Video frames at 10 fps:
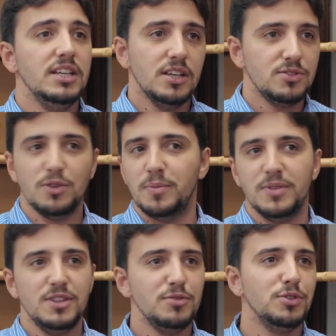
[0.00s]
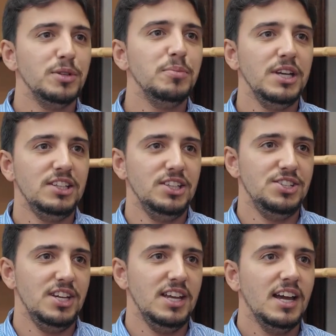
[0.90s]
us from the different
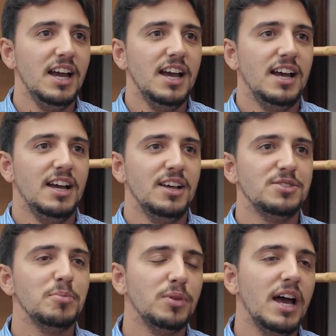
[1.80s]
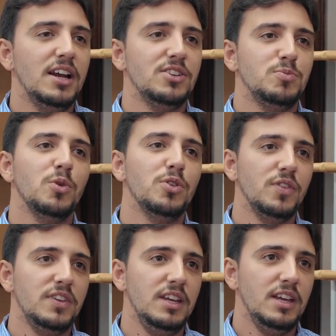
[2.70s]
PETG suppliers, both on
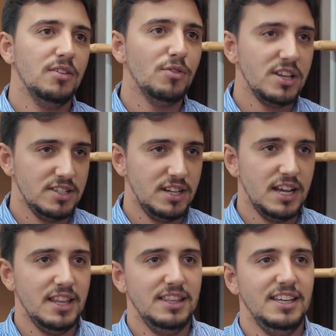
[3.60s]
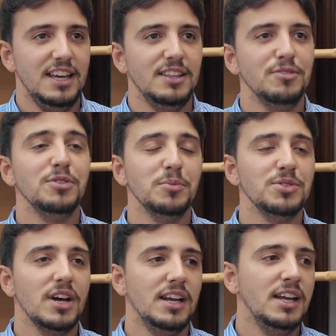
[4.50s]
the resin and the film side.